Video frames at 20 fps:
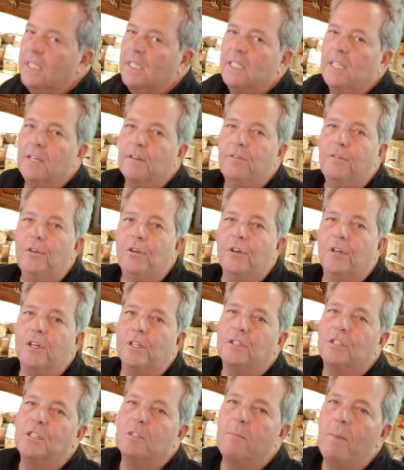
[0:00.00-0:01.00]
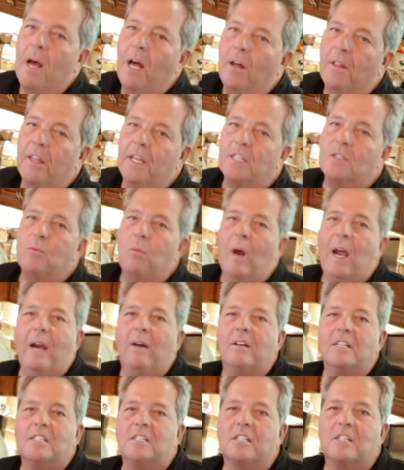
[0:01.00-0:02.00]
If you could smell this,
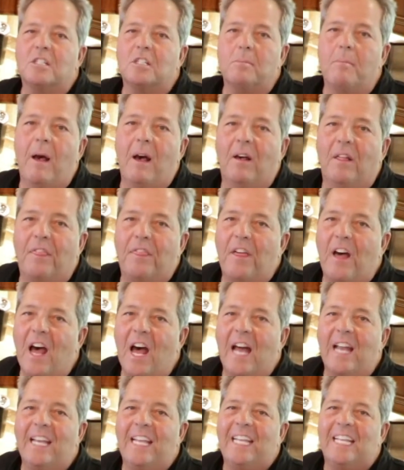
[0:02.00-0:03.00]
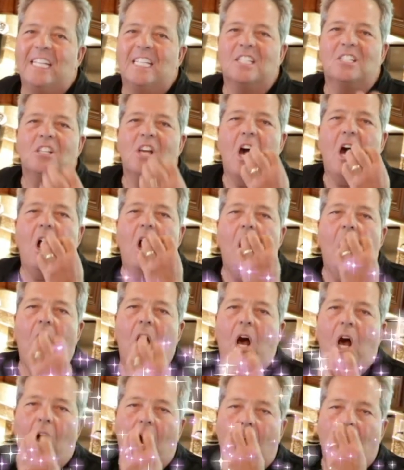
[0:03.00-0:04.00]
where is the smell-a-thon? It is.
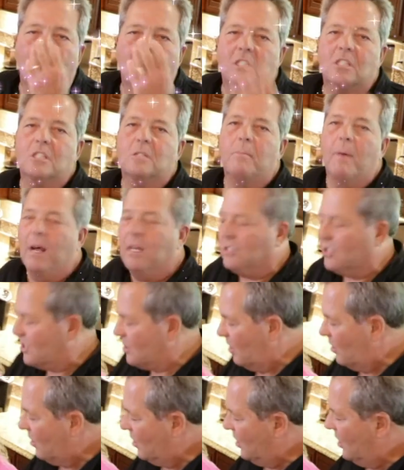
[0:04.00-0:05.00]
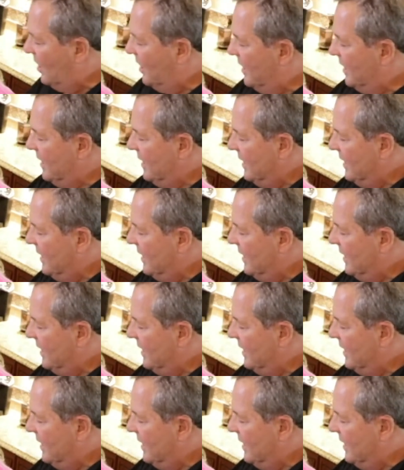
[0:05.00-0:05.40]
Oh, it smells so good.